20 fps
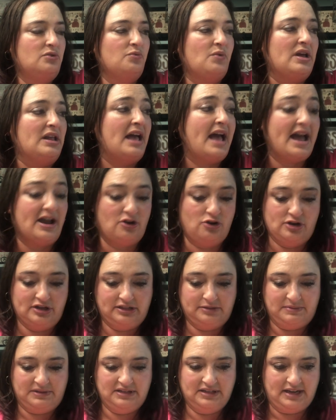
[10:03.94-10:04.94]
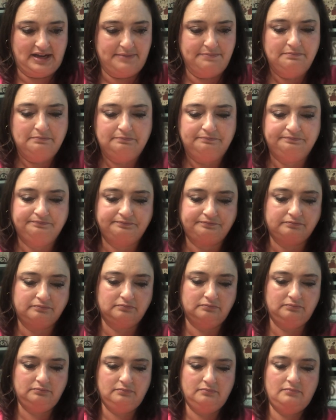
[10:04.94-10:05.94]
well, at Christmas time,
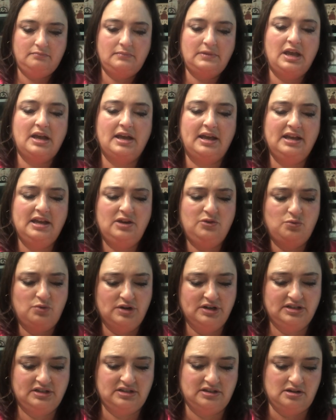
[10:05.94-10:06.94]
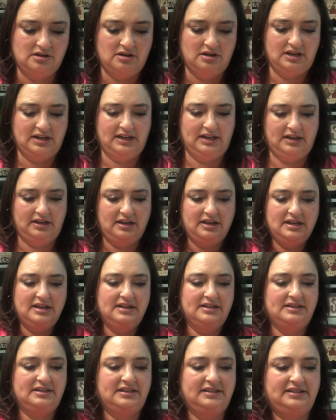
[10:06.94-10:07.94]
I had worked on
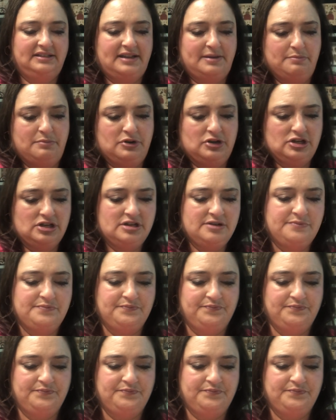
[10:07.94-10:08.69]
December,